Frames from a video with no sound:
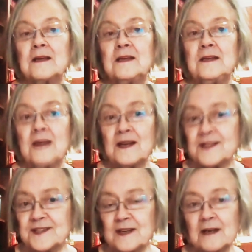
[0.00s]

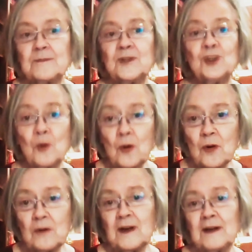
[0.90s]
Yes, I'm
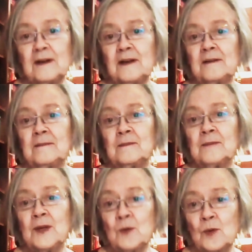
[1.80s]
sure
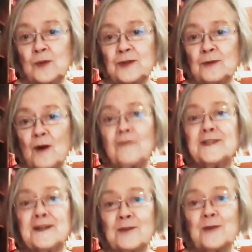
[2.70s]
we all do.
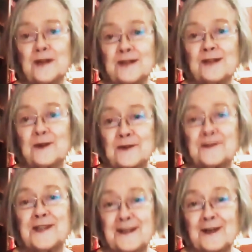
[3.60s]
Obviously, there weren't a lot of
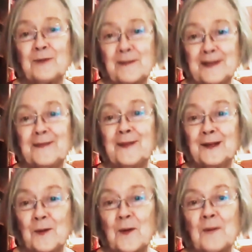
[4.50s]
senior women in the
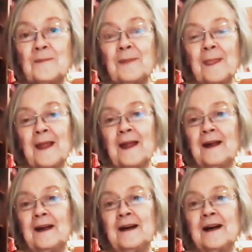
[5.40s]
law.
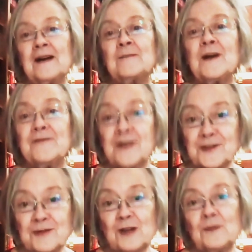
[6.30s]
My
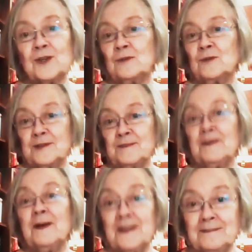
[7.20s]
first role model was my
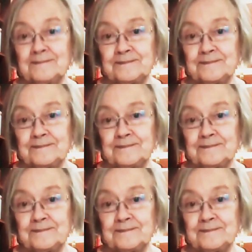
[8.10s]
mother,